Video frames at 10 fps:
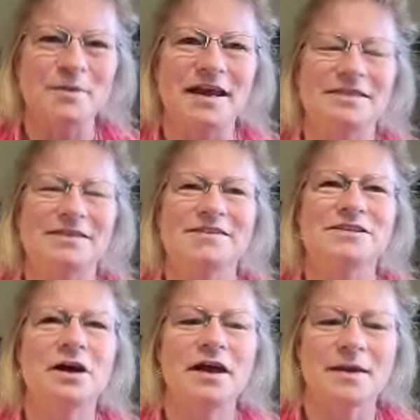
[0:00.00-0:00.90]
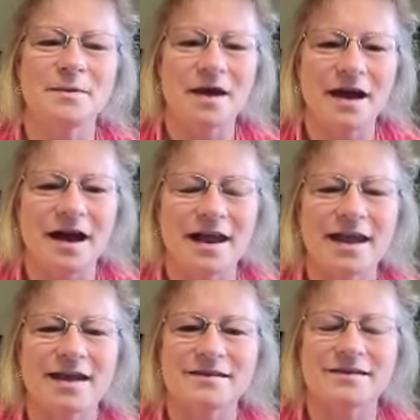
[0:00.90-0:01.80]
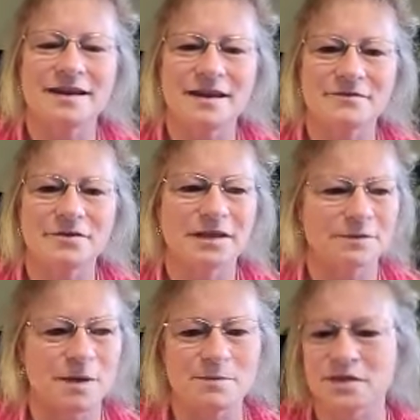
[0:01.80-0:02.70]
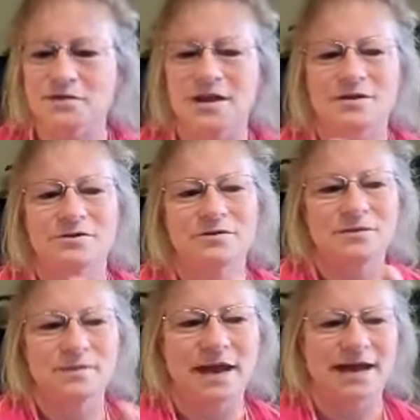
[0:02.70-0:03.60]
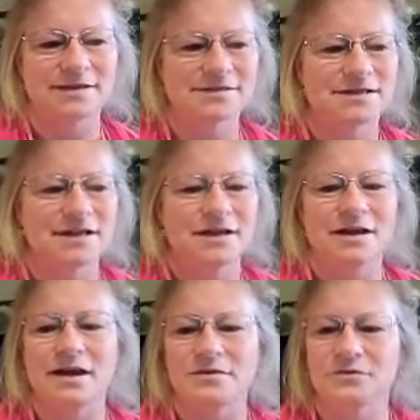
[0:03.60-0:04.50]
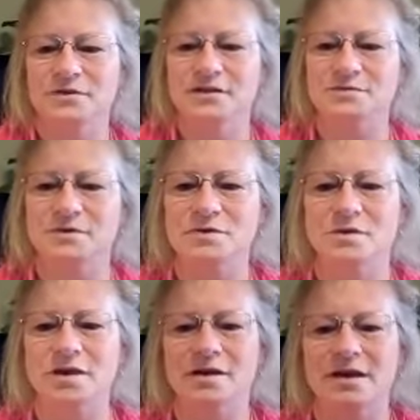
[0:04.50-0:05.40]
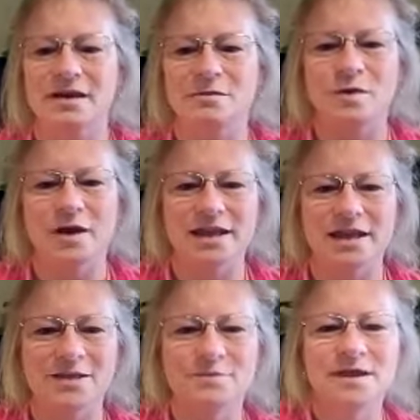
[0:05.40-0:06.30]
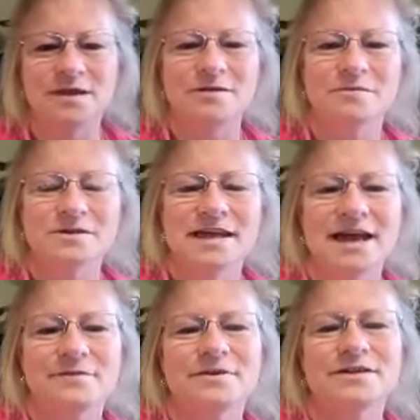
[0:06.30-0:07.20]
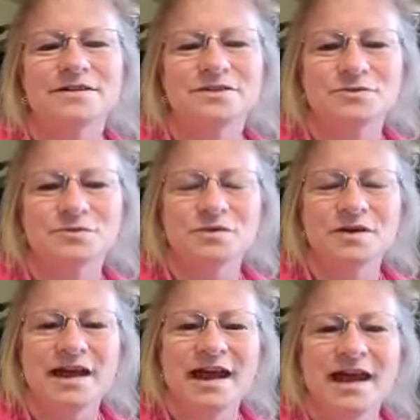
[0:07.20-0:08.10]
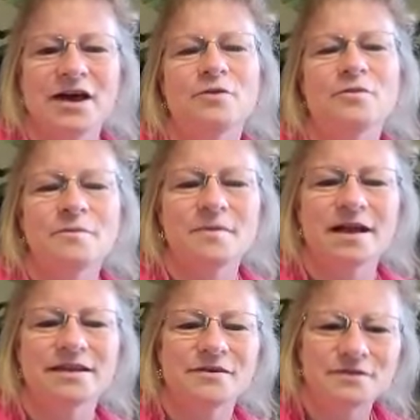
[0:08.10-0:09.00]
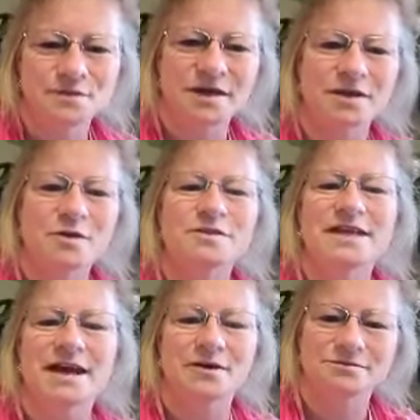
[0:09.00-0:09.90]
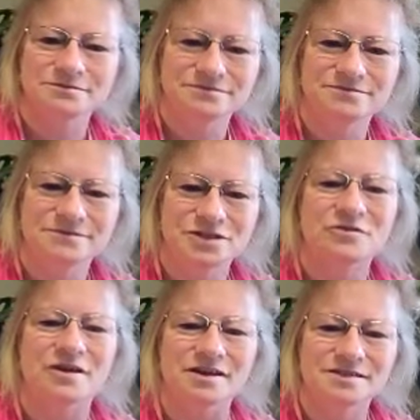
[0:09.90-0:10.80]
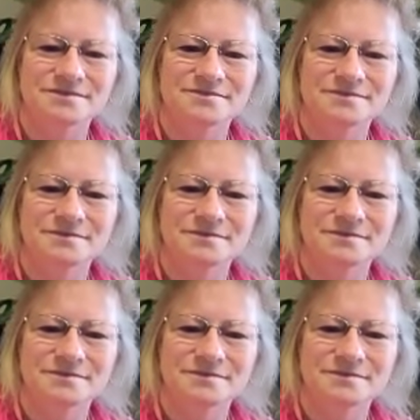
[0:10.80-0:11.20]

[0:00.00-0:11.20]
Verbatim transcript: but at the time I had never, like my mother had already passed other things were going on. And what hit me was having to help my loved one go down to cross.